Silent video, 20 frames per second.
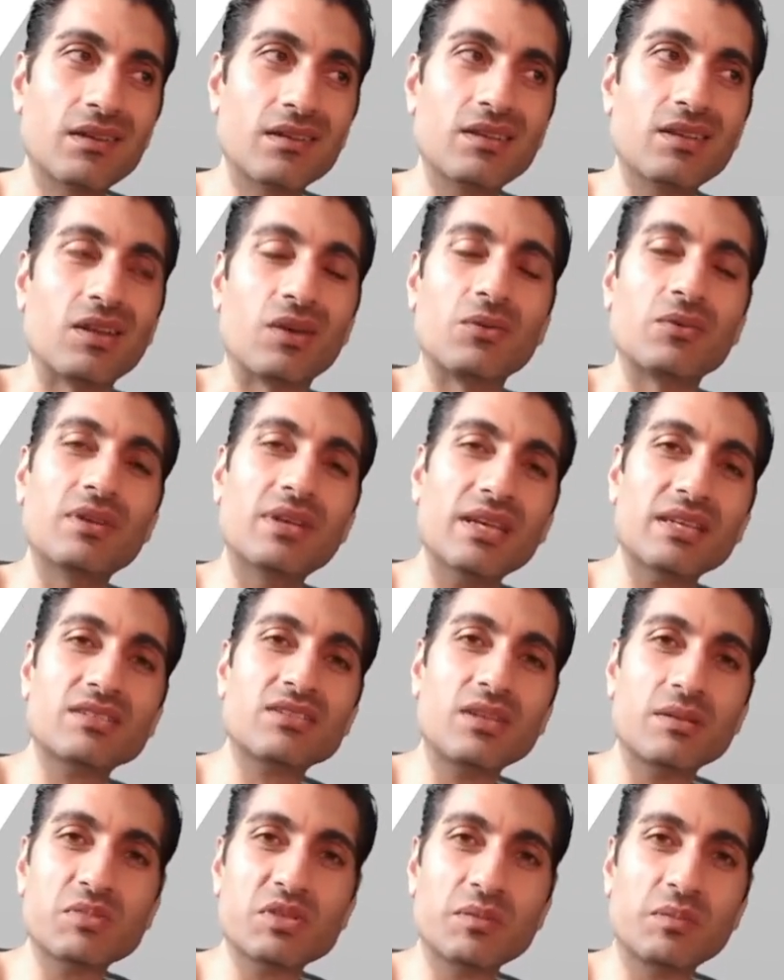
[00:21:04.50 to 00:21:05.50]
Next
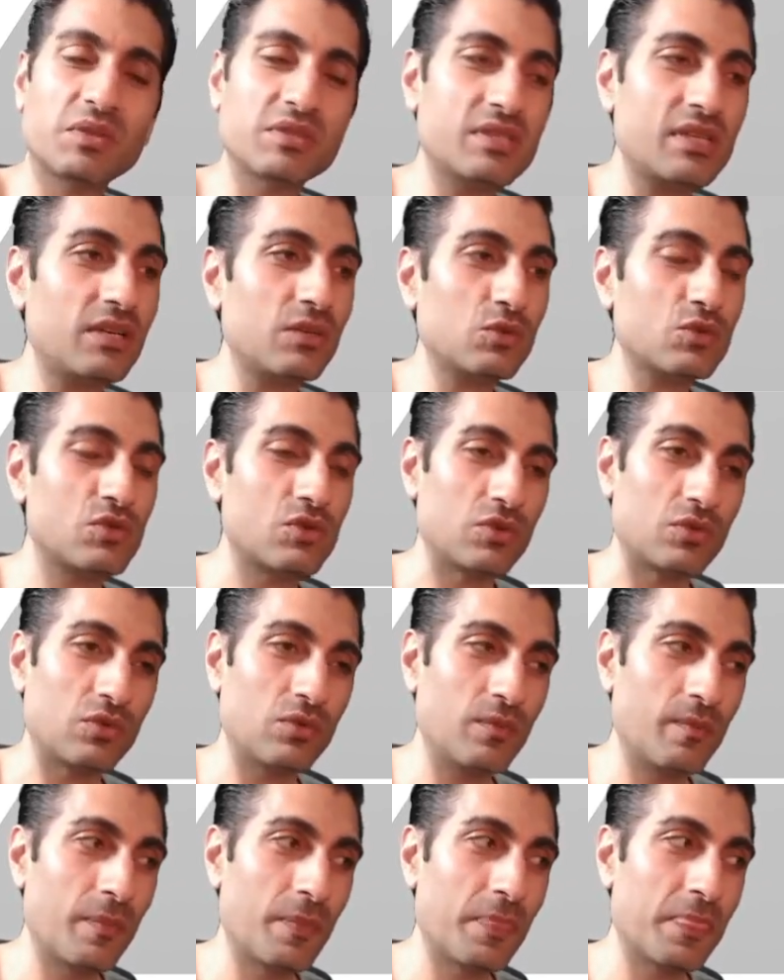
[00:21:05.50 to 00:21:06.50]
time someone tells
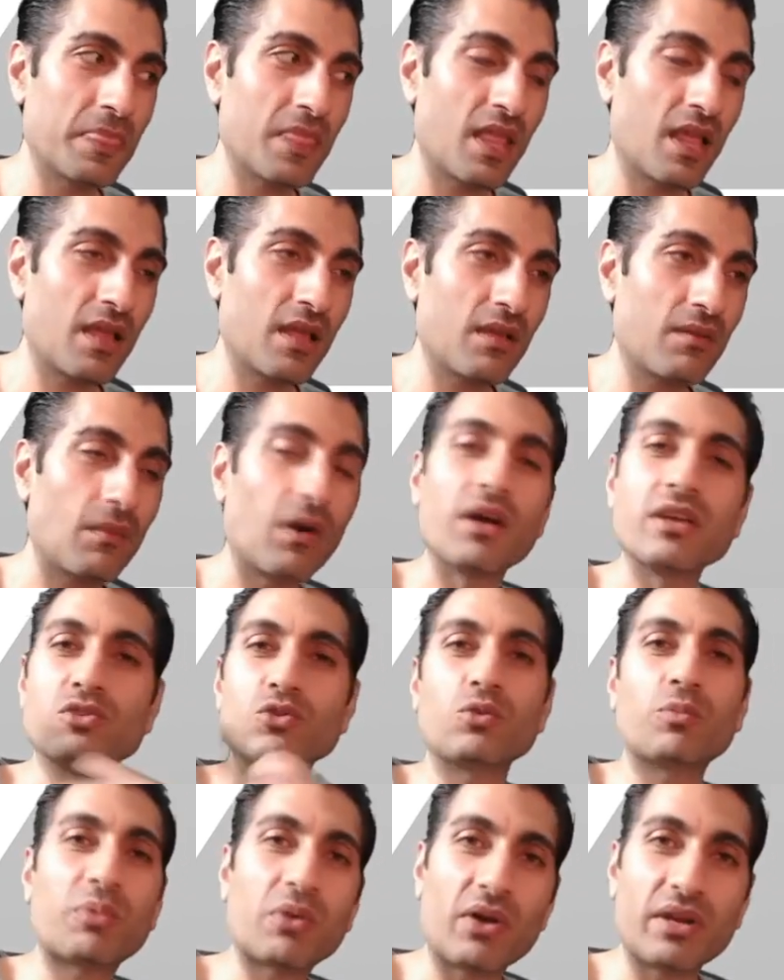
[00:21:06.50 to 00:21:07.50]
you, oh, it's
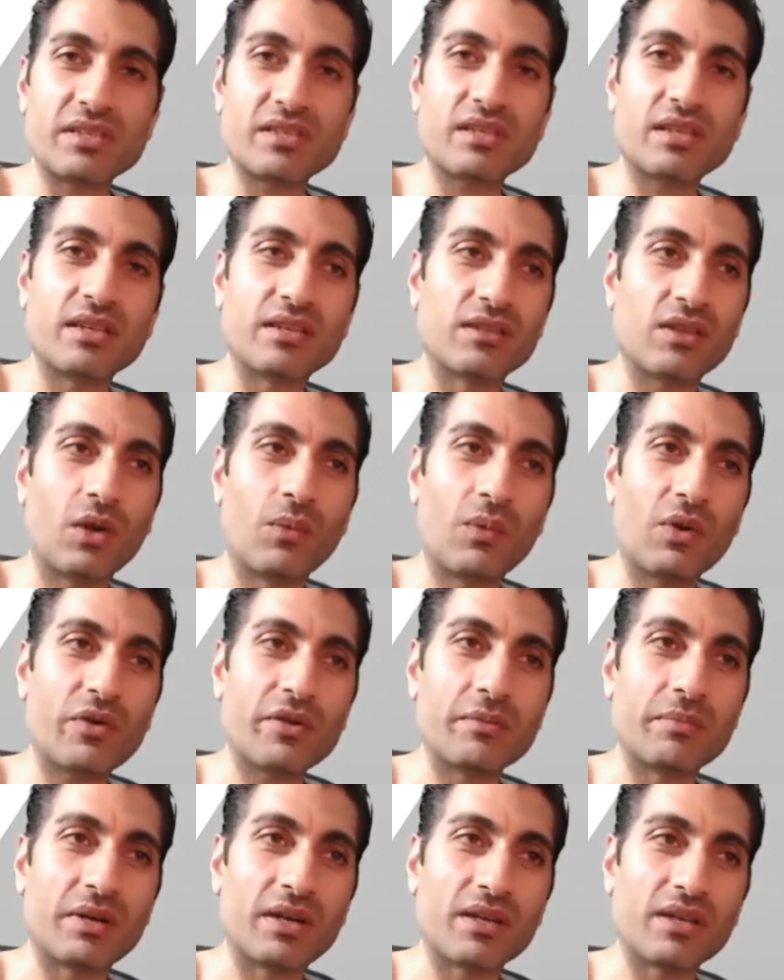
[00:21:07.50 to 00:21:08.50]
all priced in, don't worry
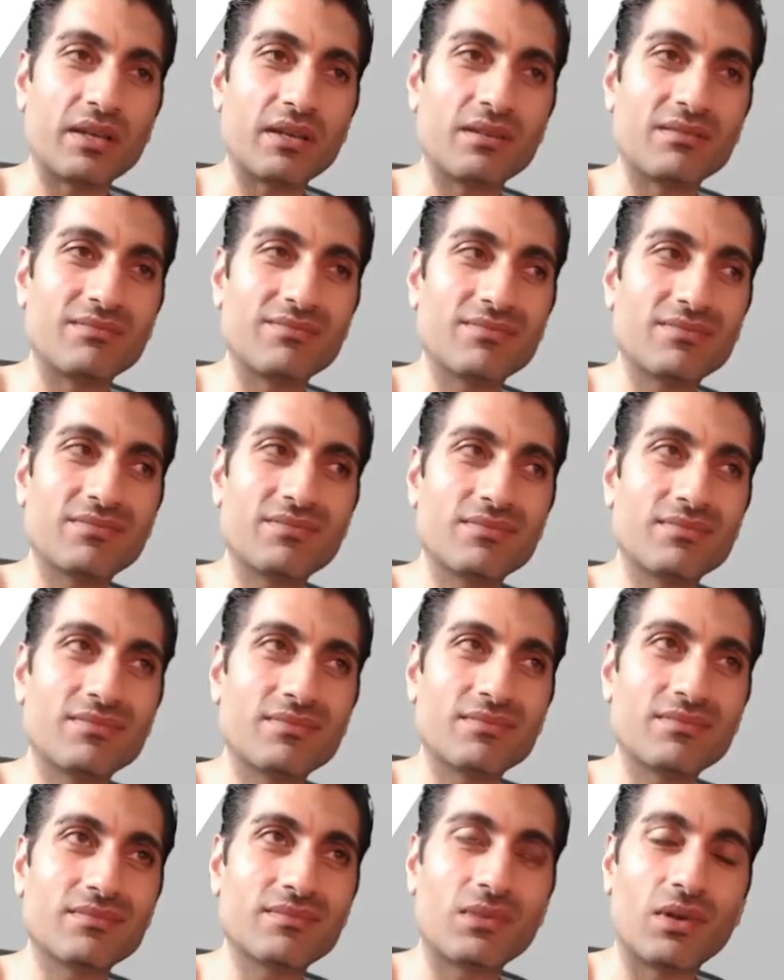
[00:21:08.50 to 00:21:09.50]
about it,
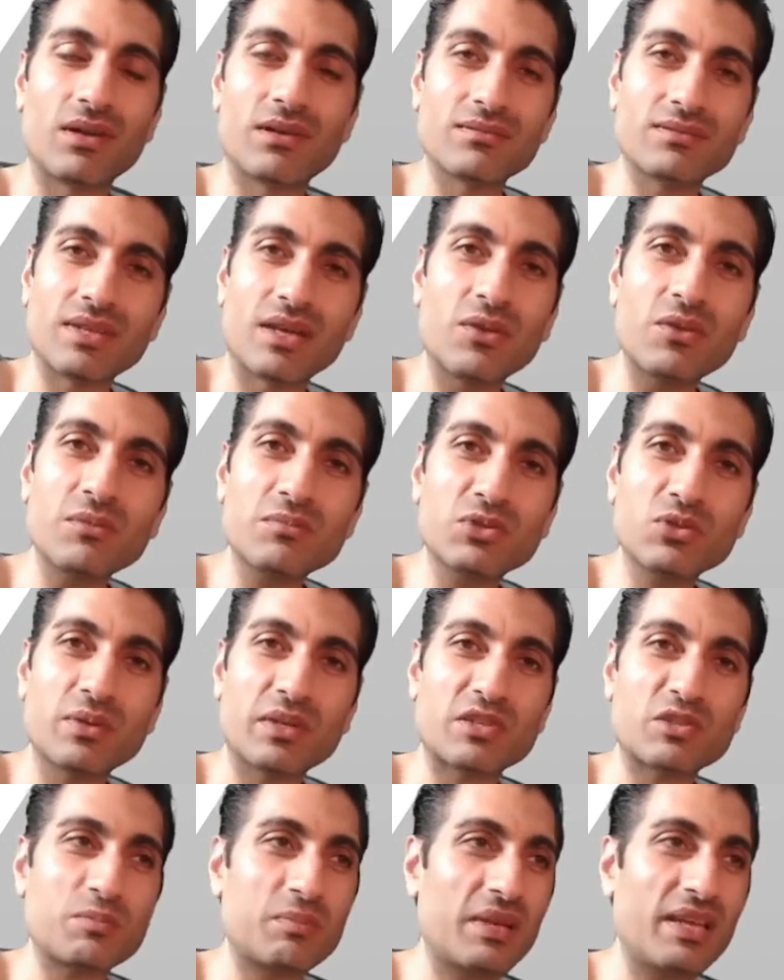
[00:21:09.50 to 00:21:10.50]
tell them to
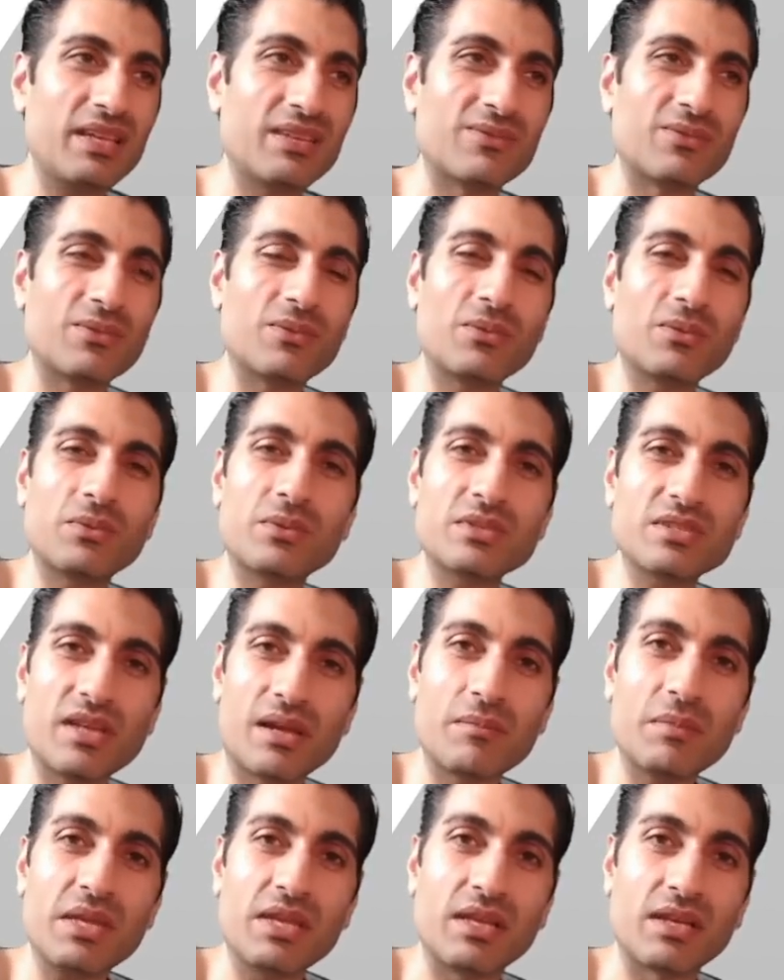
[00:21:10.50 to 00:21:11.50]
explain. What does
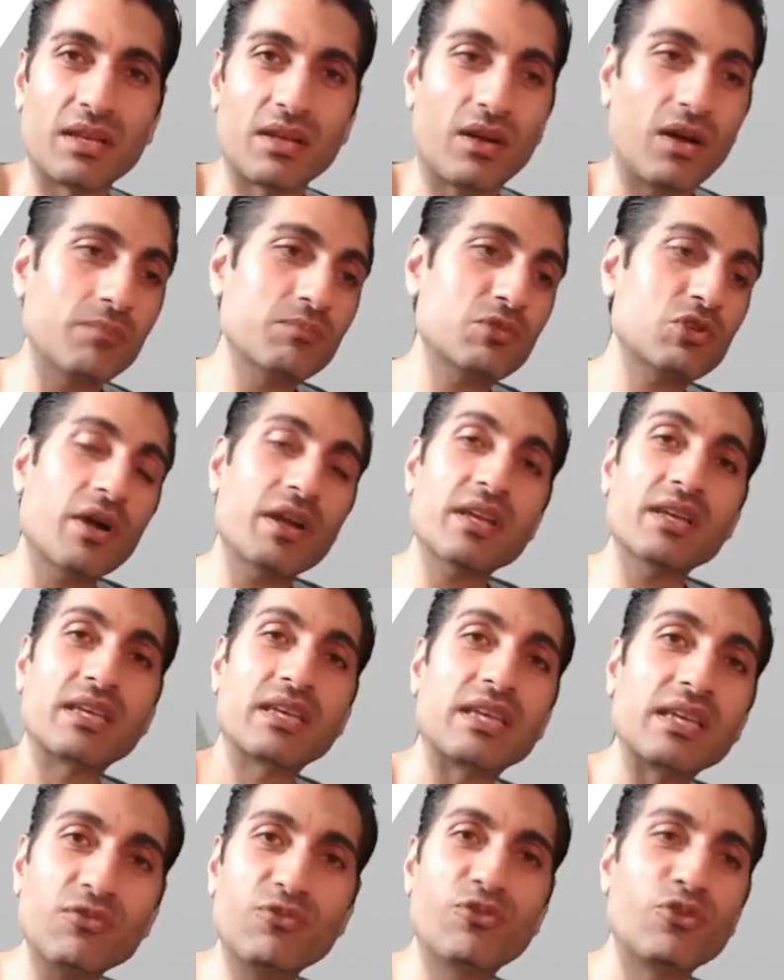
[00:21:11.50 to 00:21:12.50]
that mean? I'm trying to
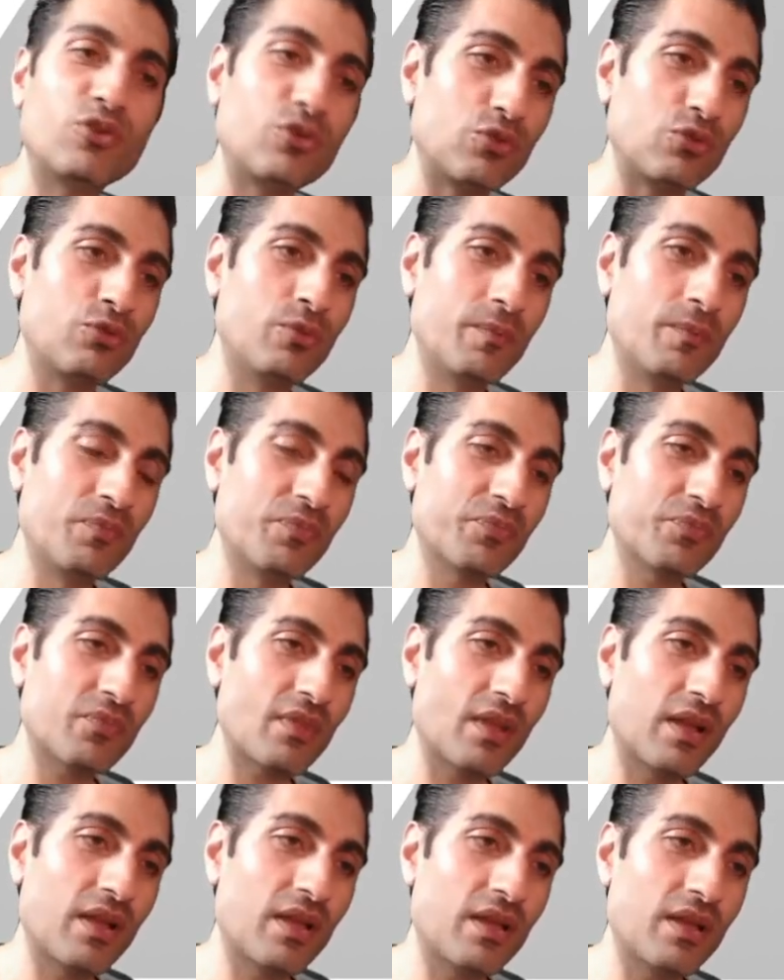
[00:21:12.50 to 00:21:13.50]
give you
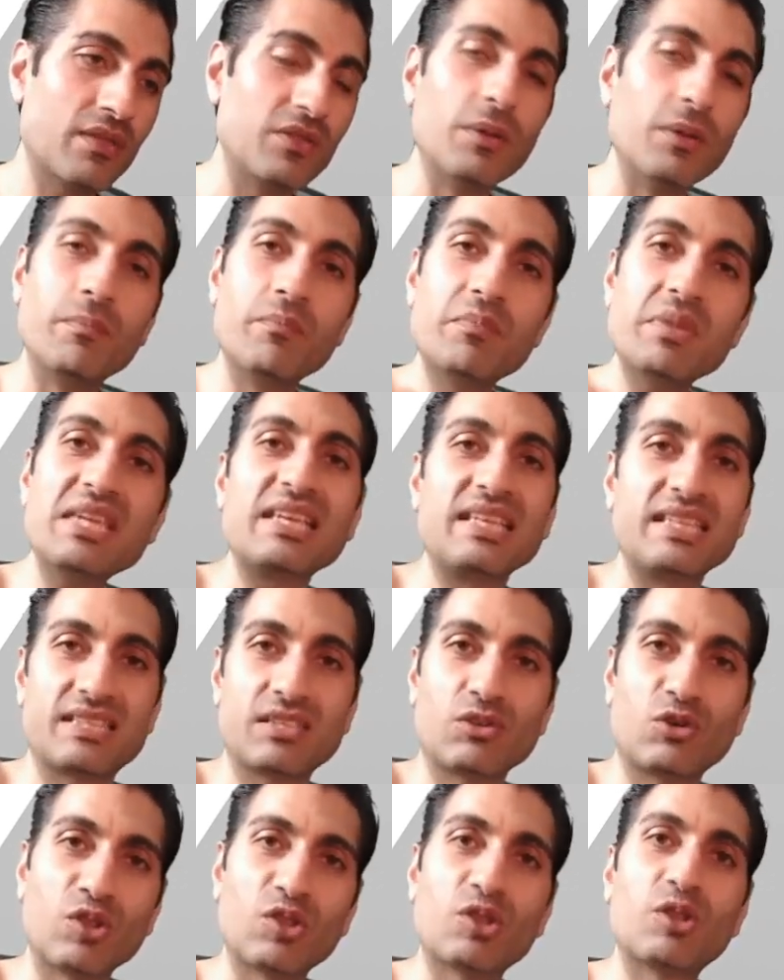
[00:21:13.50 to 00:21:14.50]
the meat
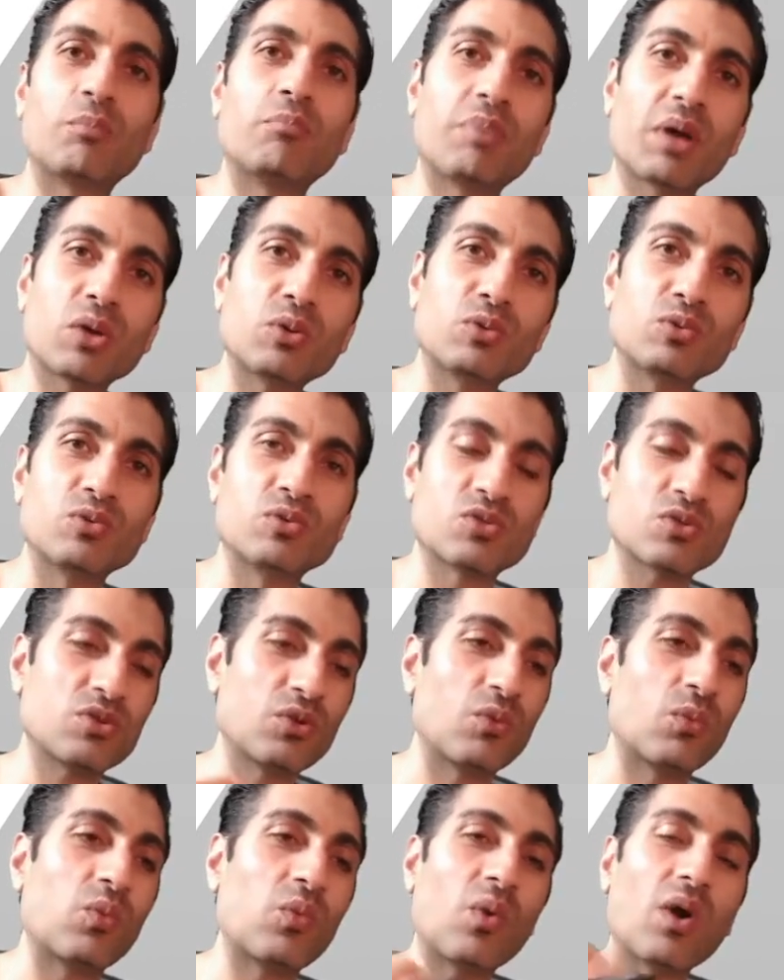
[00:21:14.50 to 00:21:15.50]
on the bones
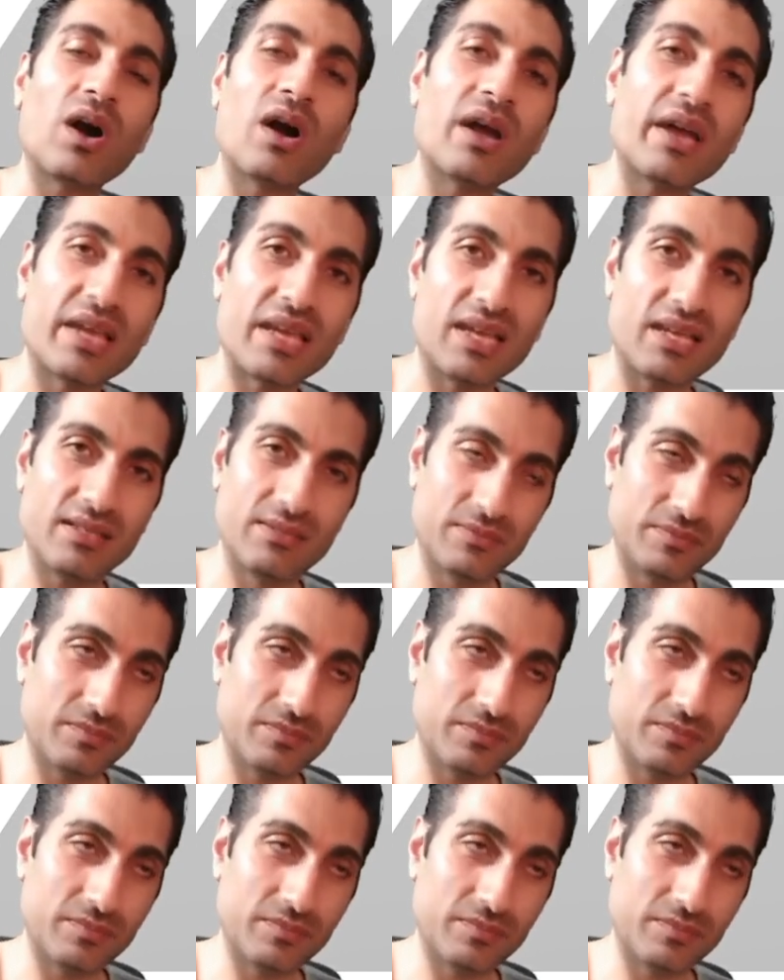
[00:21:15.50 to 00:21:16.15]
to why